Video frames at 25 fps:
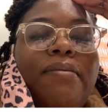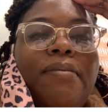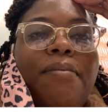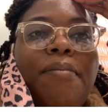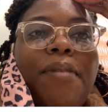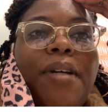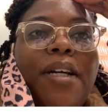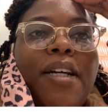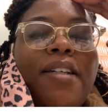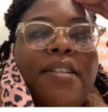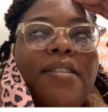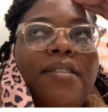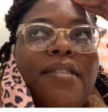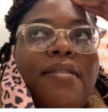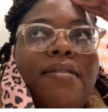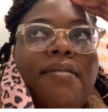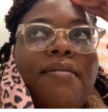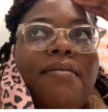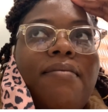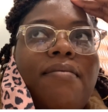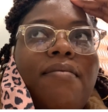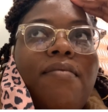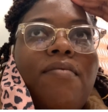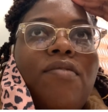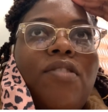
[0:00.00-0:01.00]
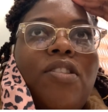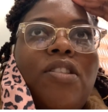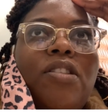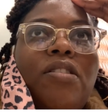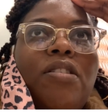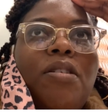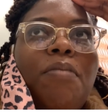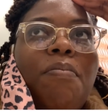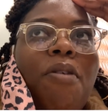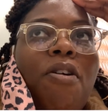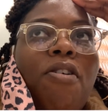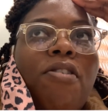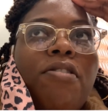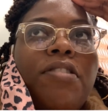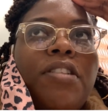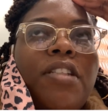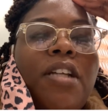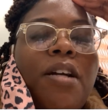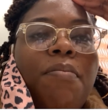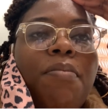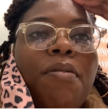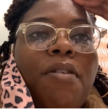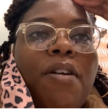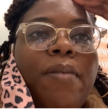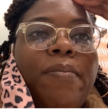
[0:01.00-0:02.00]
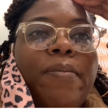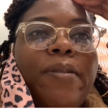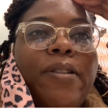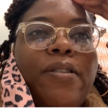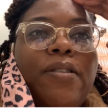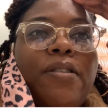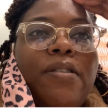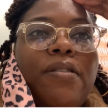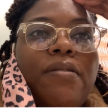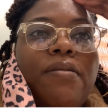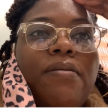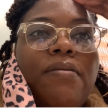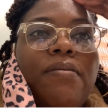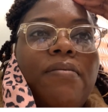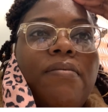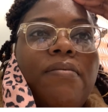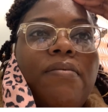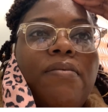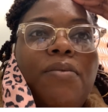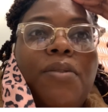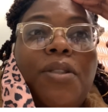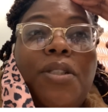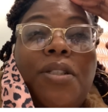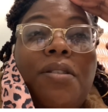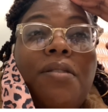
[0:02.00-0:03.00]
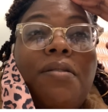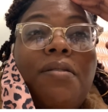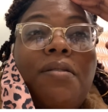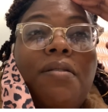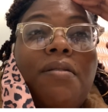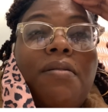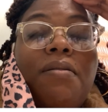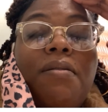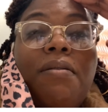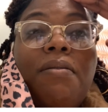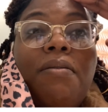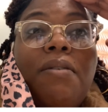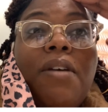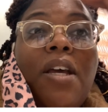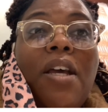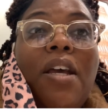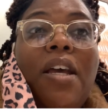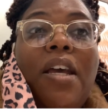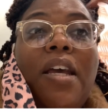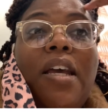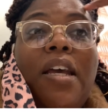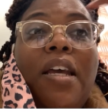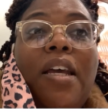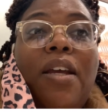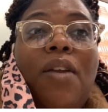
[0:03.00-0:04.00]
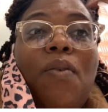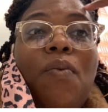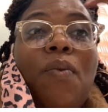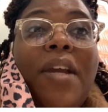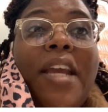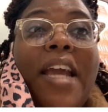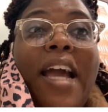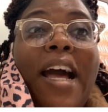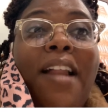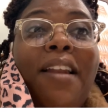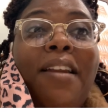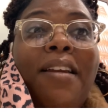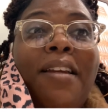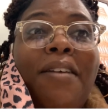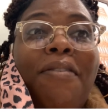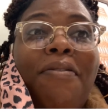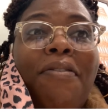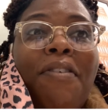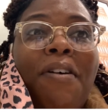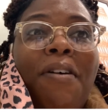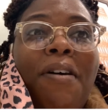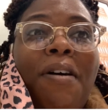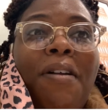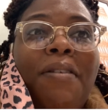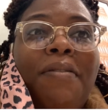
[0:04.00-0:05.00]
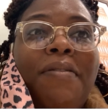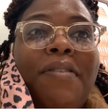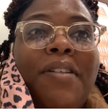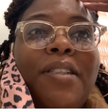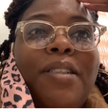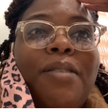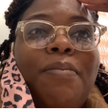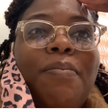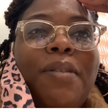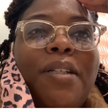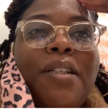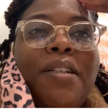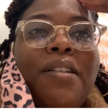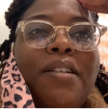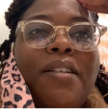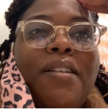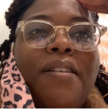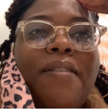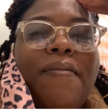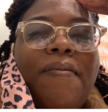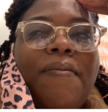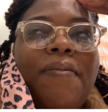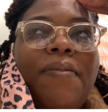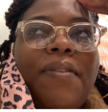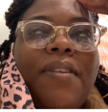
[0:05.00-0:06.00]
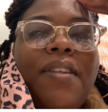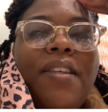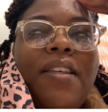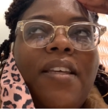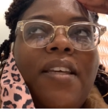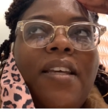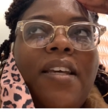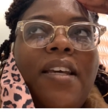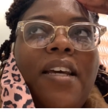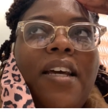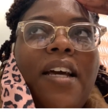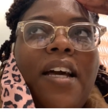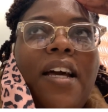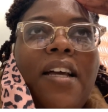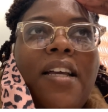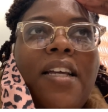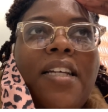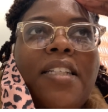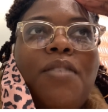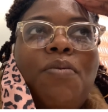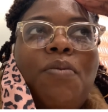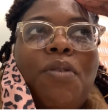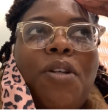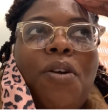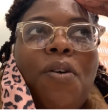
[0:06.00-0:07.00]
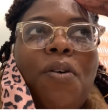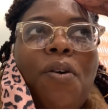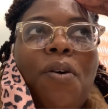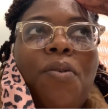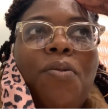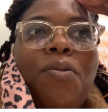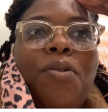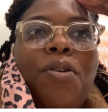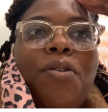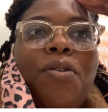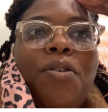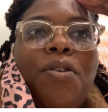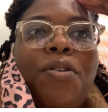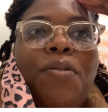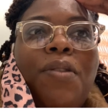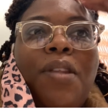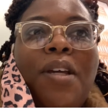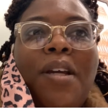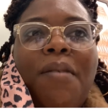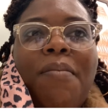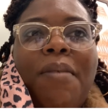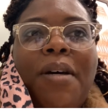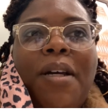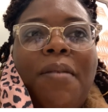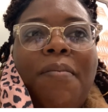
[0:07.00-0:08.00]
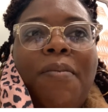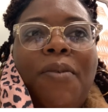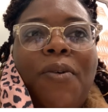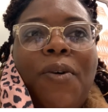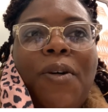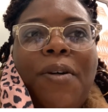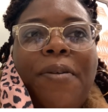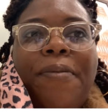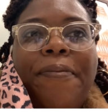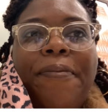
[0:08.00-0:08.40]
Because tomorrow's not promised, which is reality for all of us. But I guess when you're older, we think about it more.